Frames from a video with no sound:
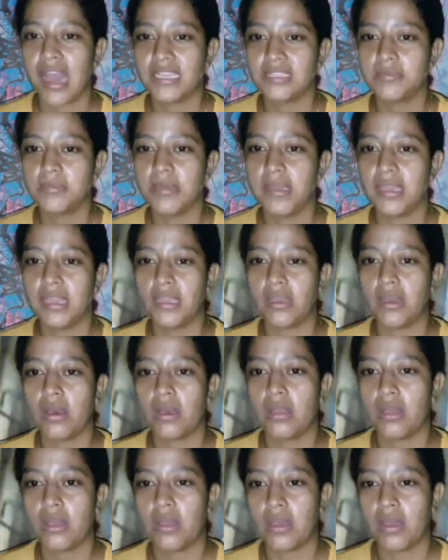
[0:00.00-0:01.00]
has been
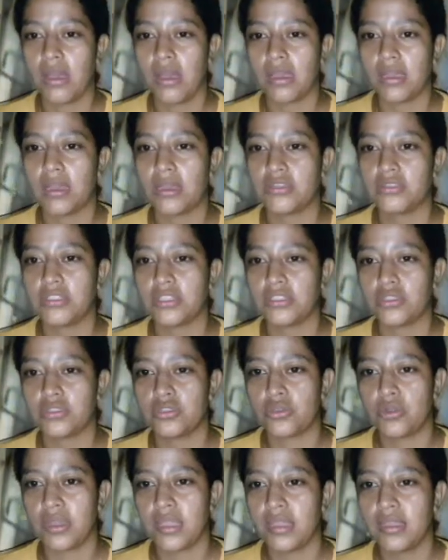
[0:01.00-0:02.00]
on loan on the
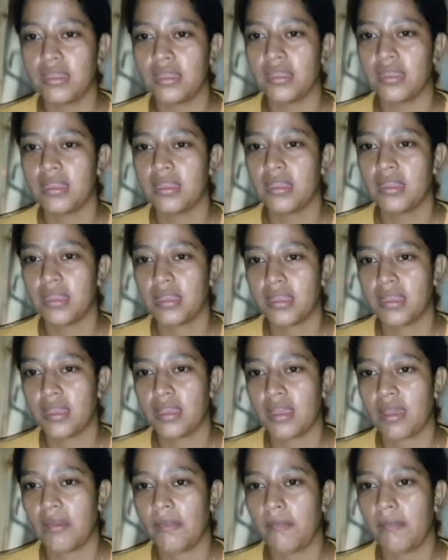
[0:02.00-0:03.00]

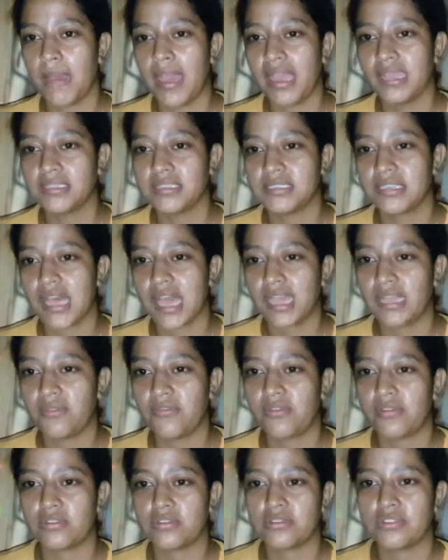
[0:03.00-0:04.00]
Turin-based
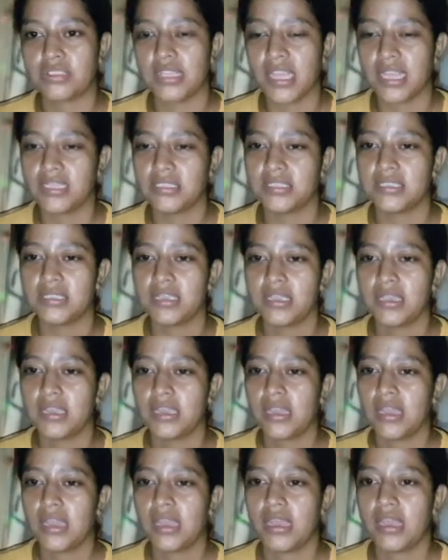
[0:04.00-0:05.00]
side from since
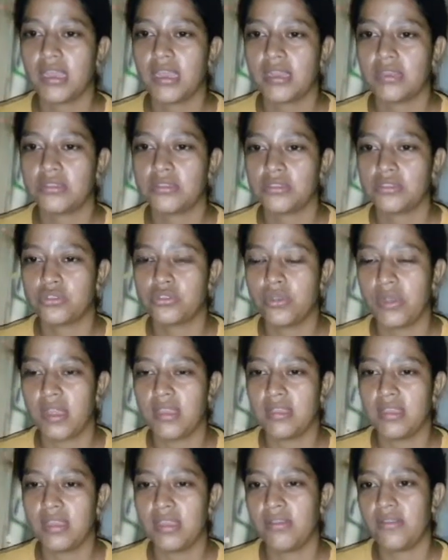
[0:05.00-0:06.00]

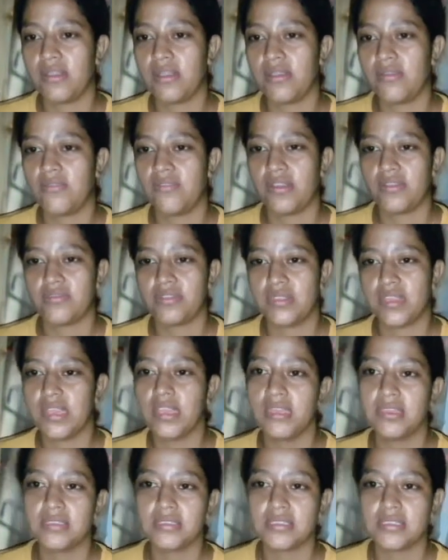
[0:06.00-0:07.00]

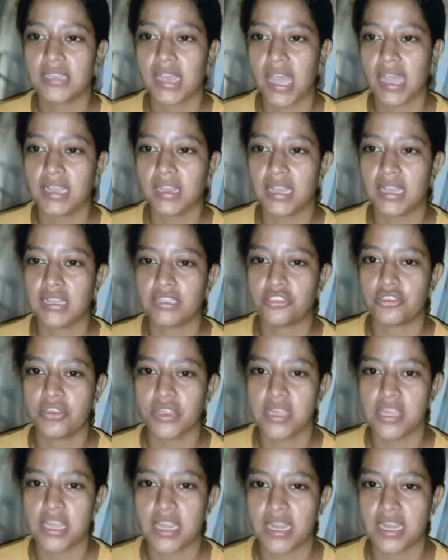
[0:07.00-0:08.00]
2015, signed a
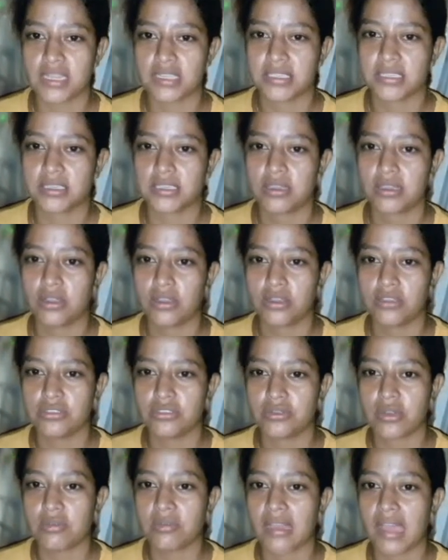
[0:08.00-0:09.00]
3-year
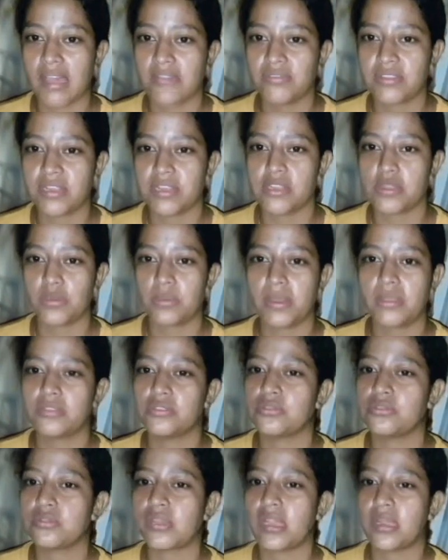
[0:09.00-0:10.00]
contract after
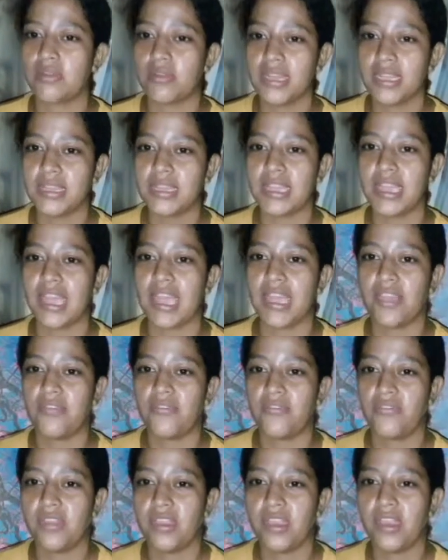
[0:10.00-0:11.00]
Juventus agreed
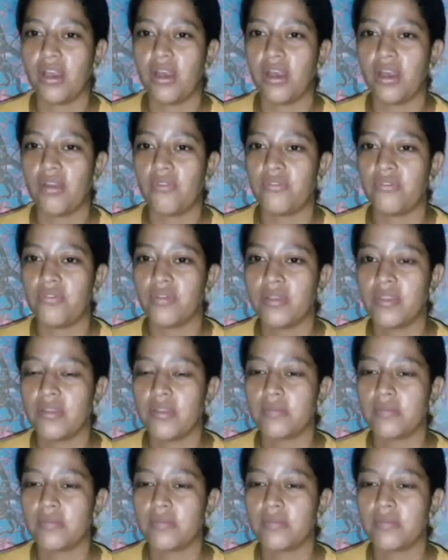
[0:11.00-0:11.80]
a fee of